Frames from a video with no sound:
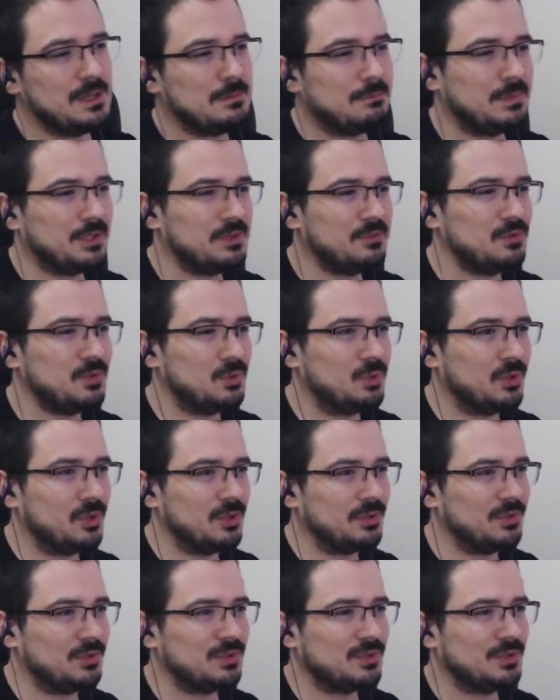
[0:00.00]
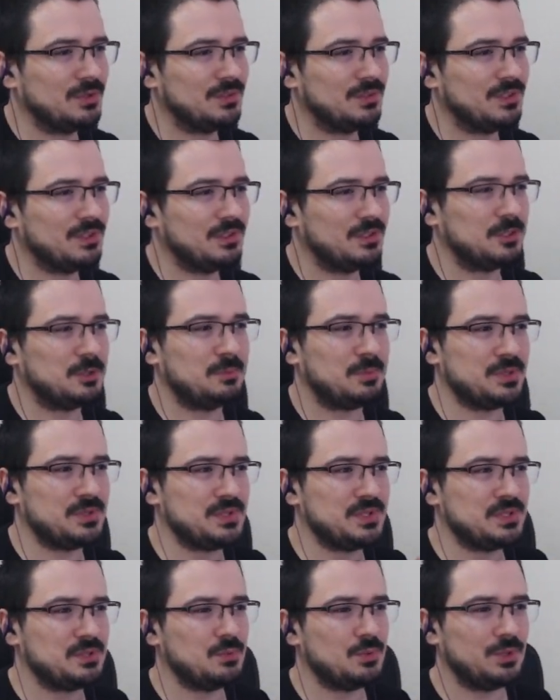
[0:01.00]
But if you don't, then that
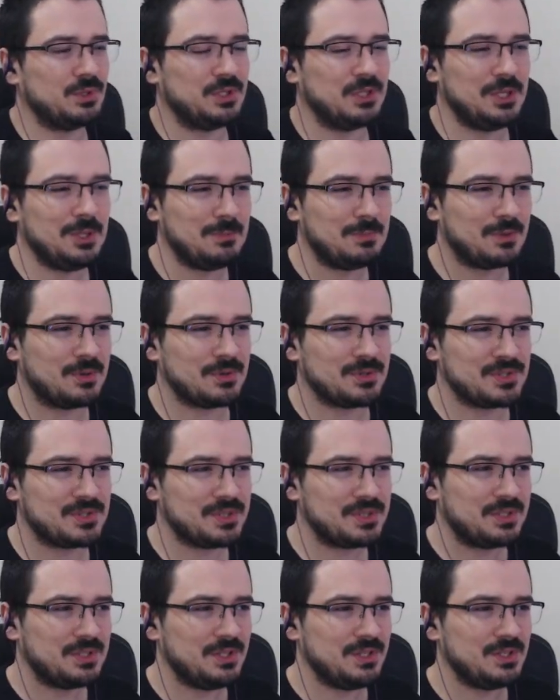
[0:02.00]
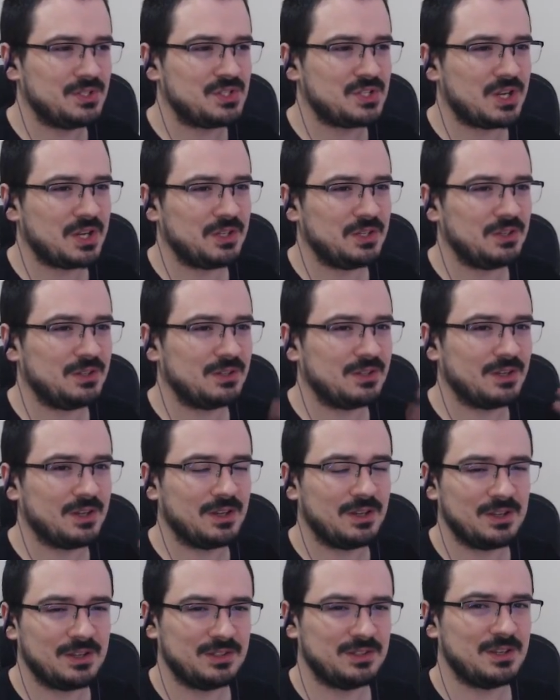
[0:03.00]
process will keep constantly checking
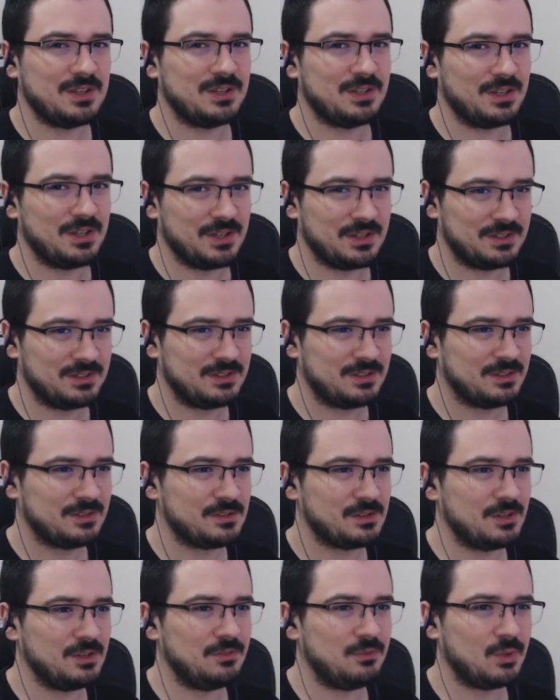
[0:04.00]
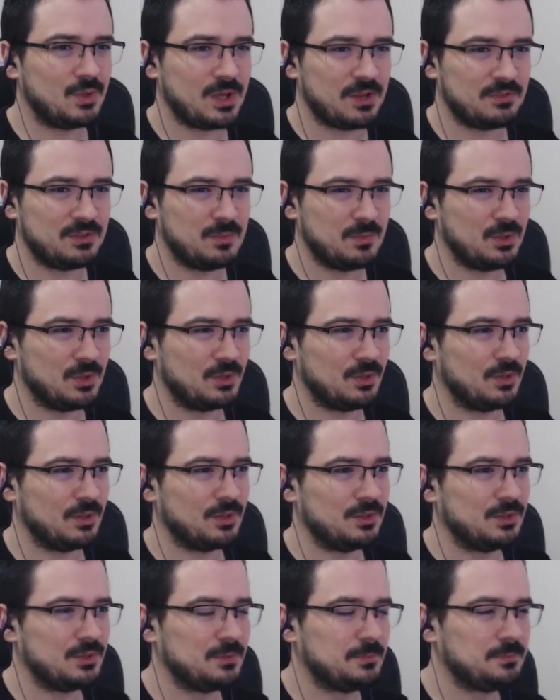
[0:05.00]
again and again if you have them or
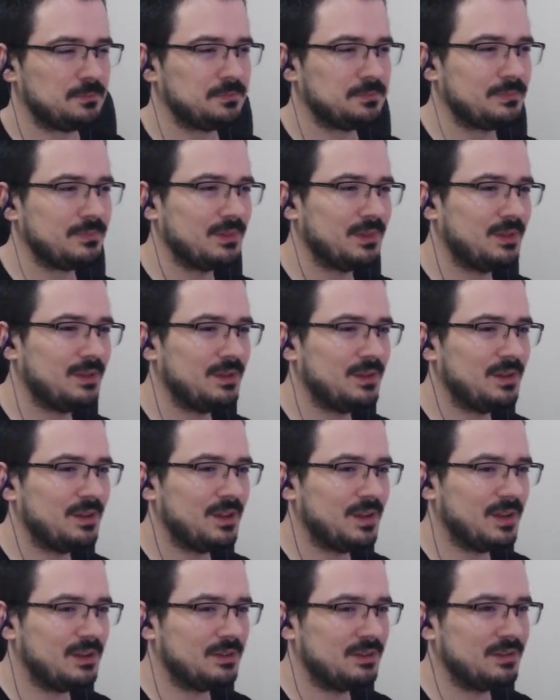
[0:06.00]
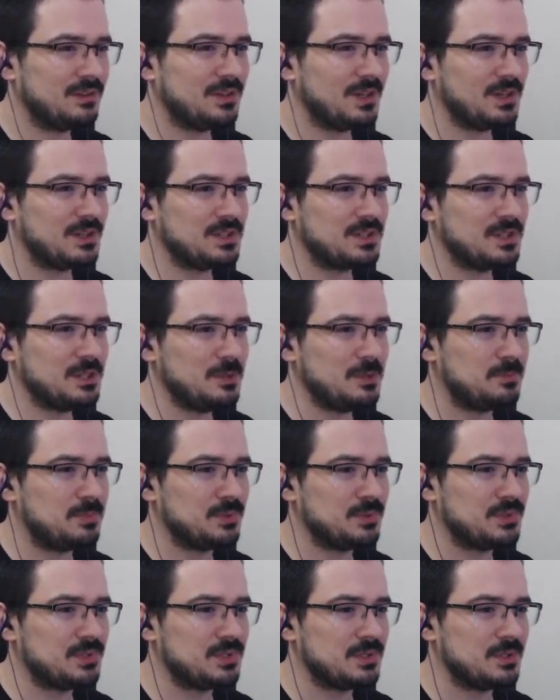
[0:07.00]
not. And it actually
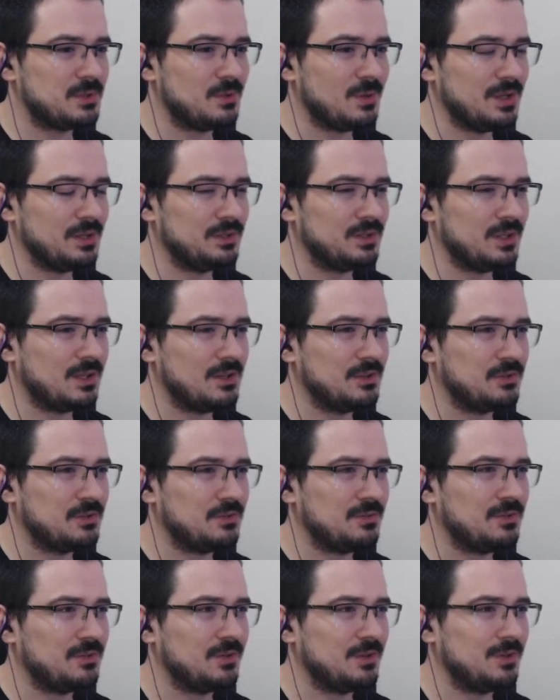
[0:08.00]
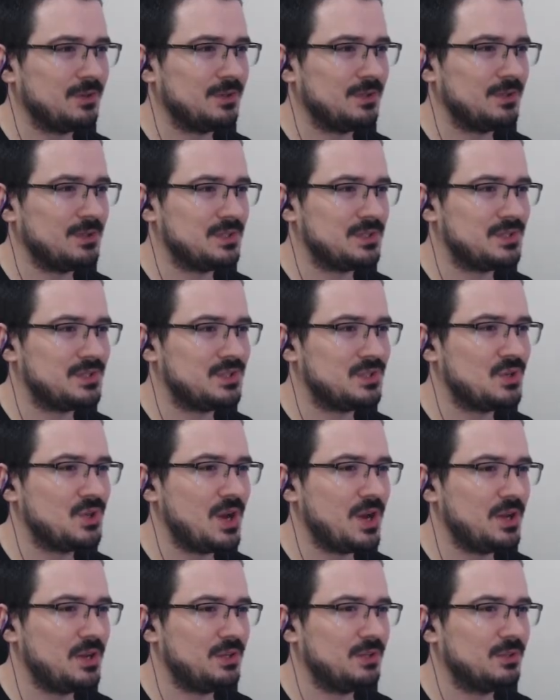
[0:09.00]
puts quite a lot of
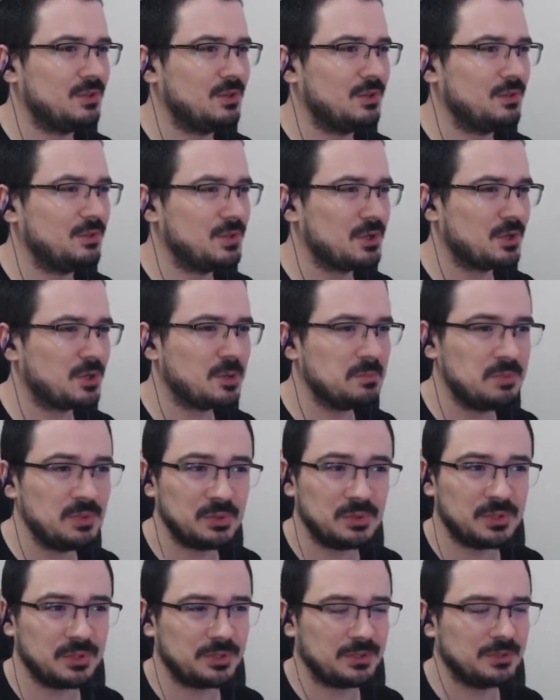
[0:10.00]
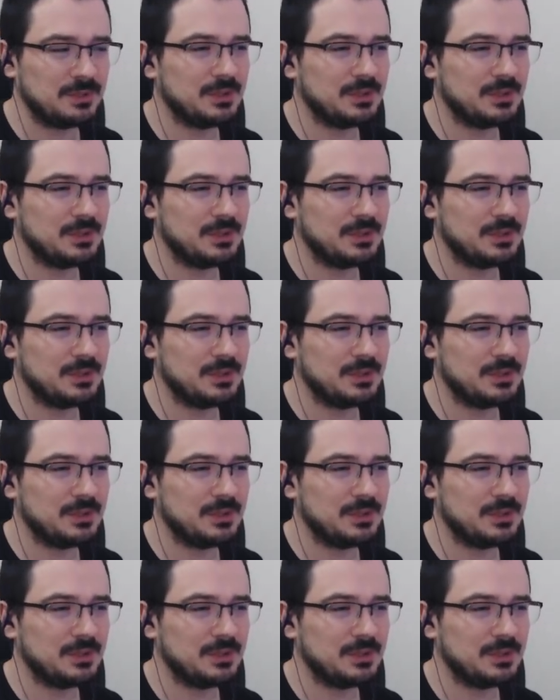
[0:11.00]
strain on your computer.